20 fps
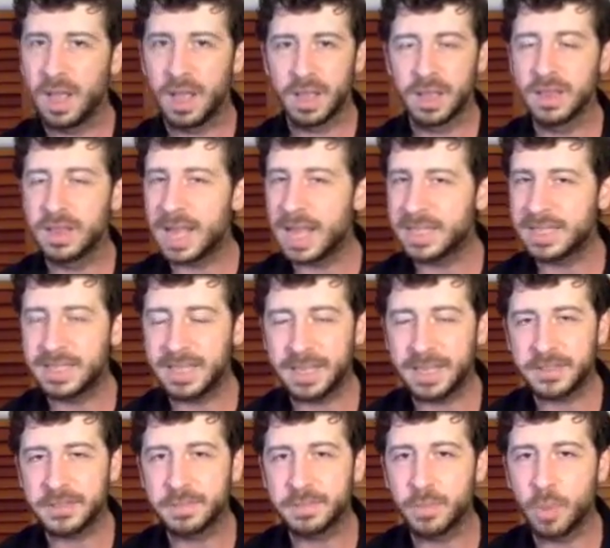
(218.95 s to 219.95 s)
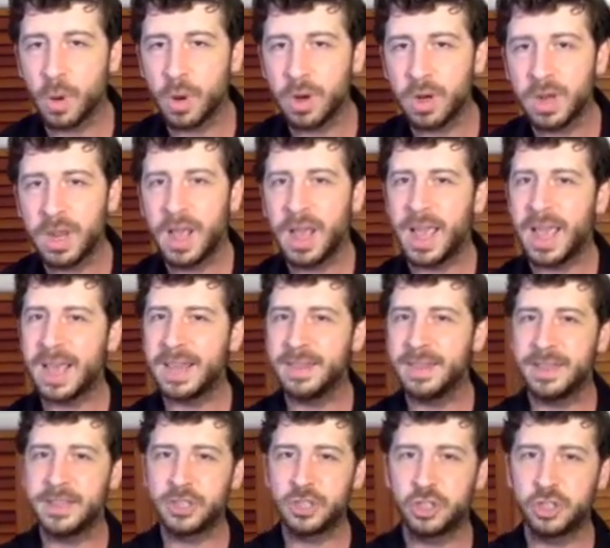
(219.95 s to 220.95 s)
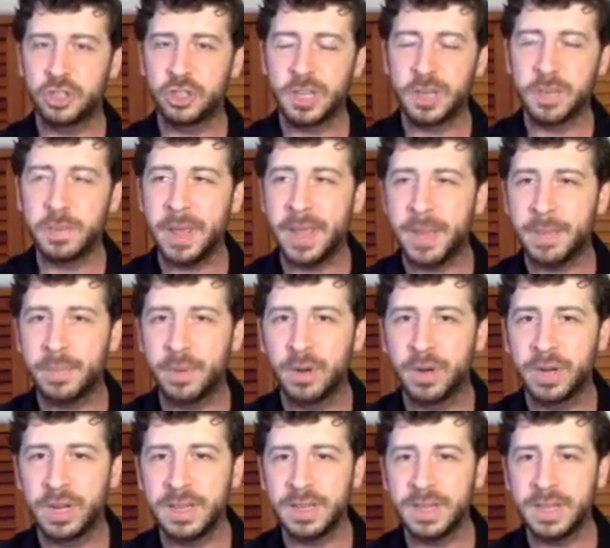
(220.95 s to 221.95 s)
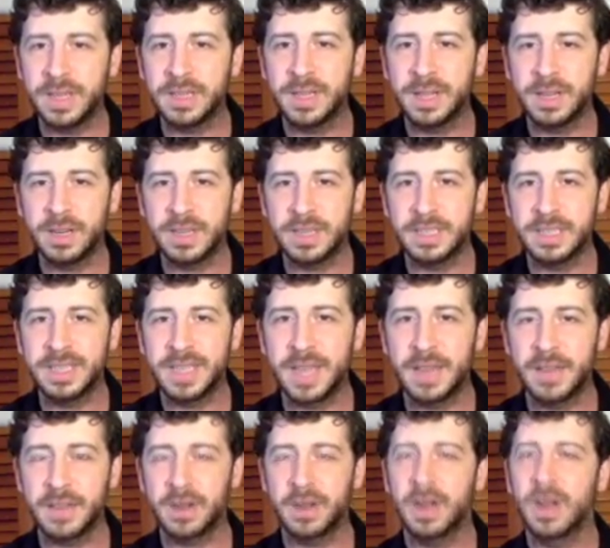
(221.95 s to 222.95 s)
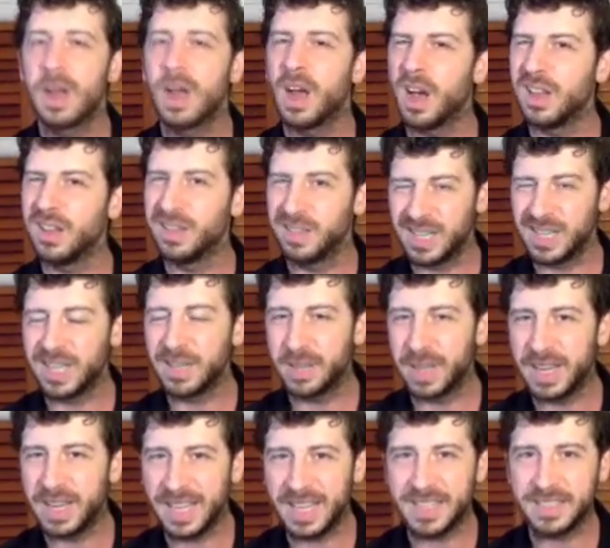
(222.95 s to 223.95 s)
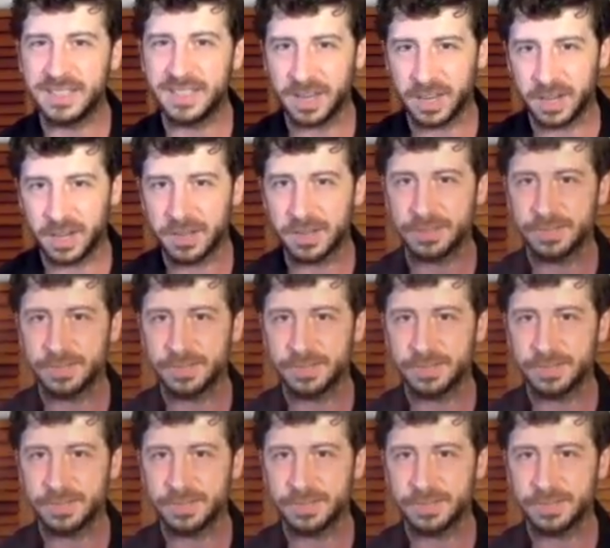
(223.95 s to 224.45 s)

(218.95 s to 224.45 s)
Less is more, and this should make putting the clarinet together a little bit easier.